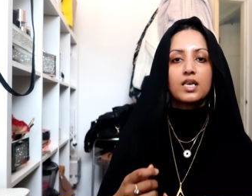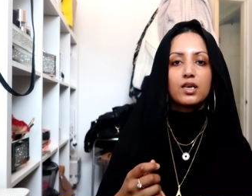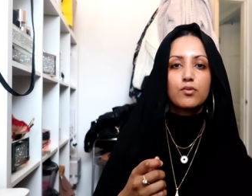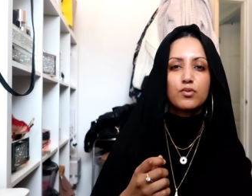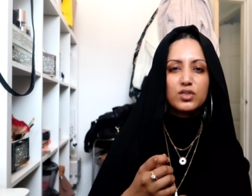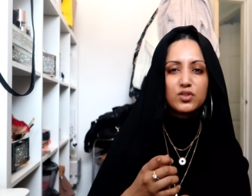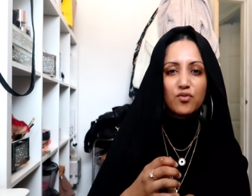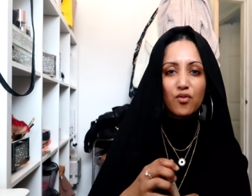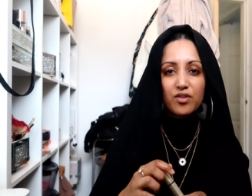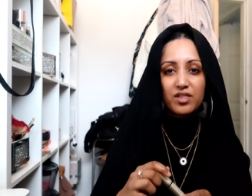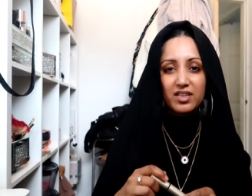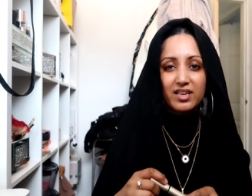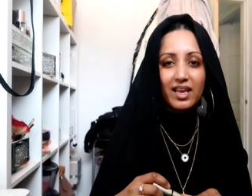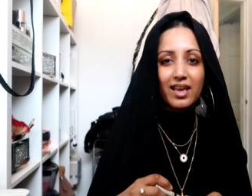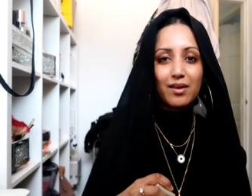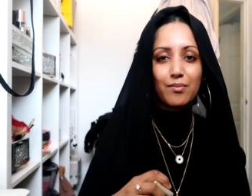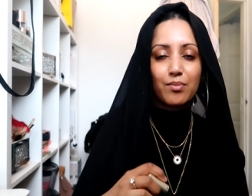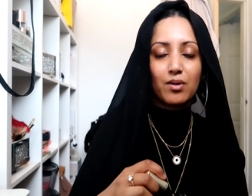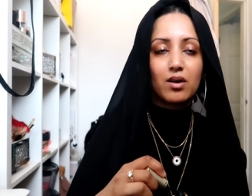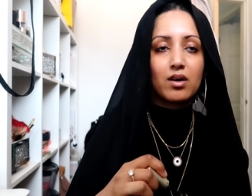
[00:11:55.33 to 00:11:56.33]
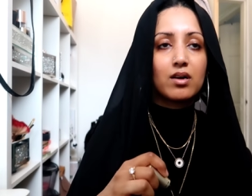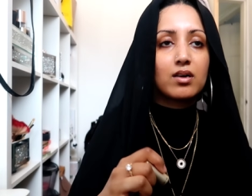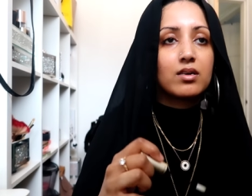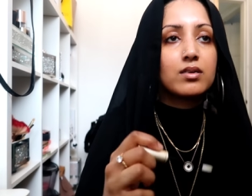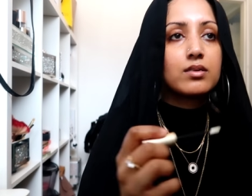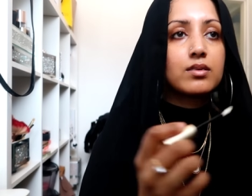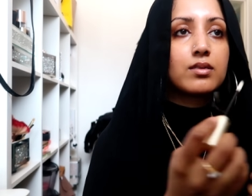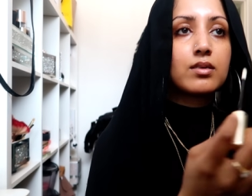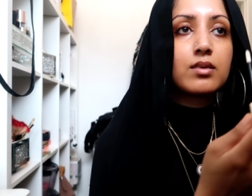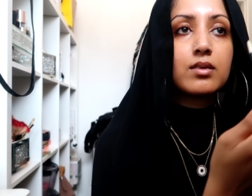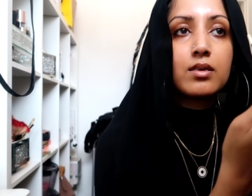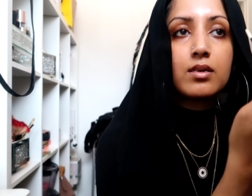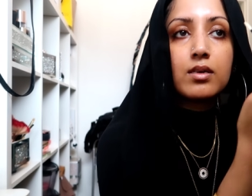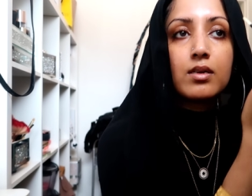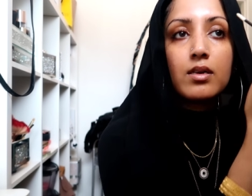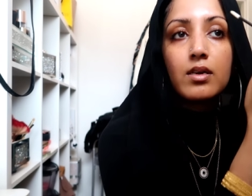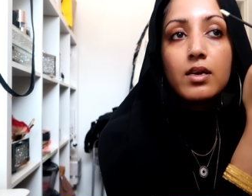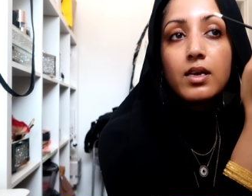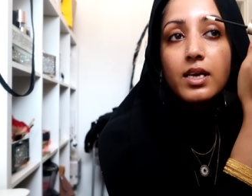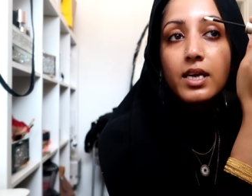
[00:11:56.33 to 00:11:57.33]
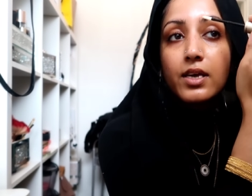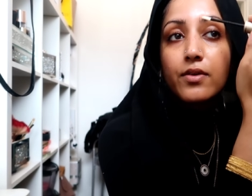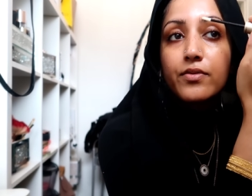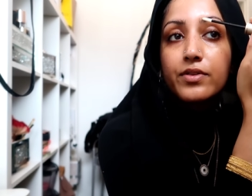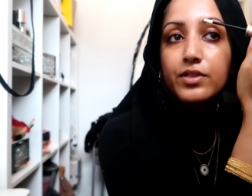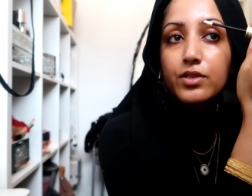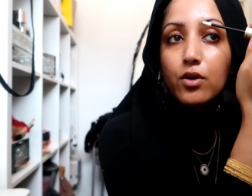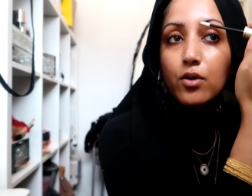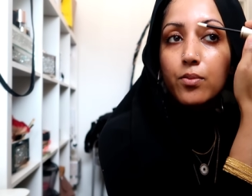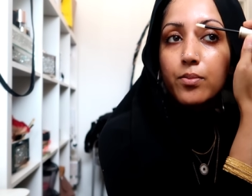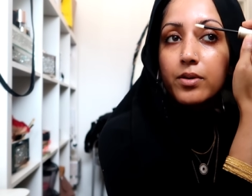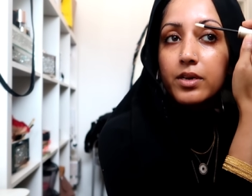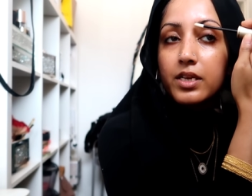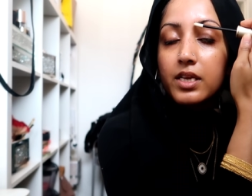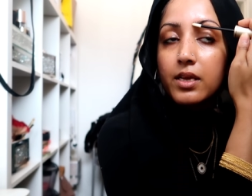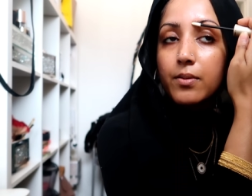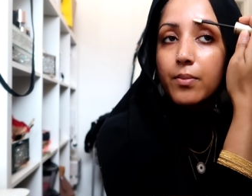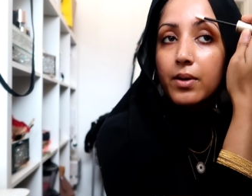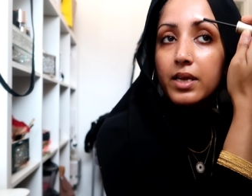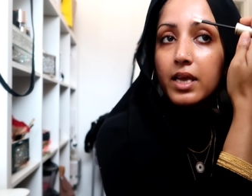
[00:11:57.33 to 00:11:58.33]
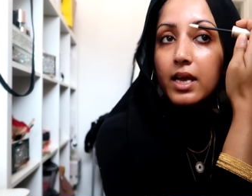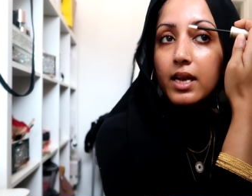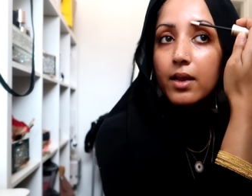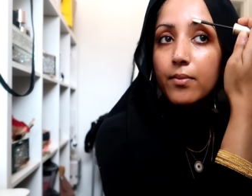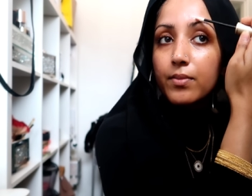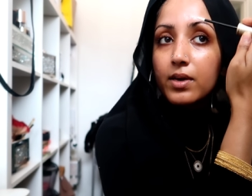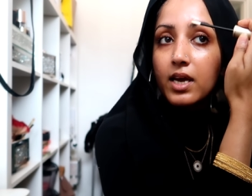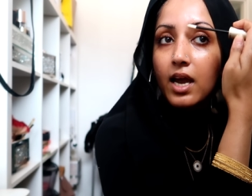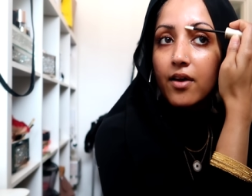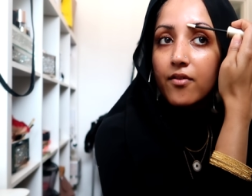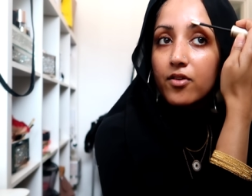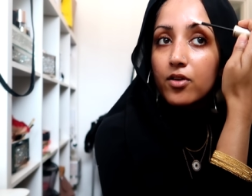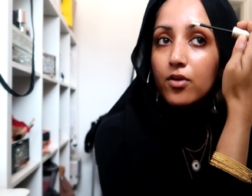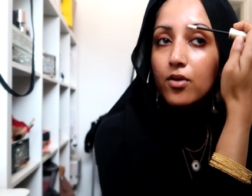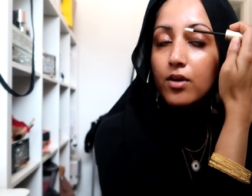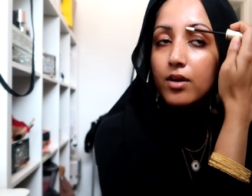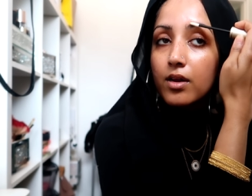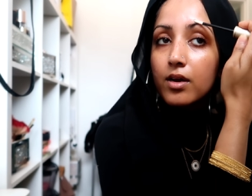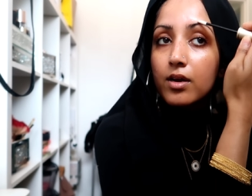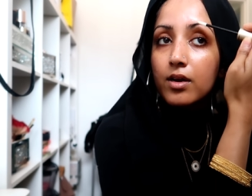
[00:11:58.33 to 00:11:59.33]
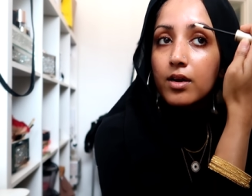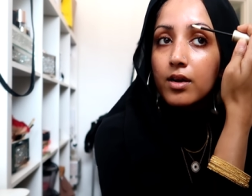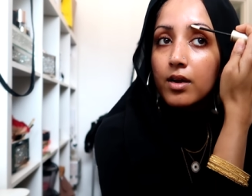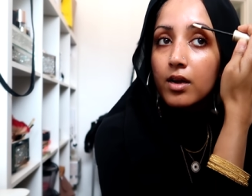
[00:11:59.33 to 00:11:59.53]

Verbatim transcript: It was for the neighbor. It was nobody. But yeah, let me carry on.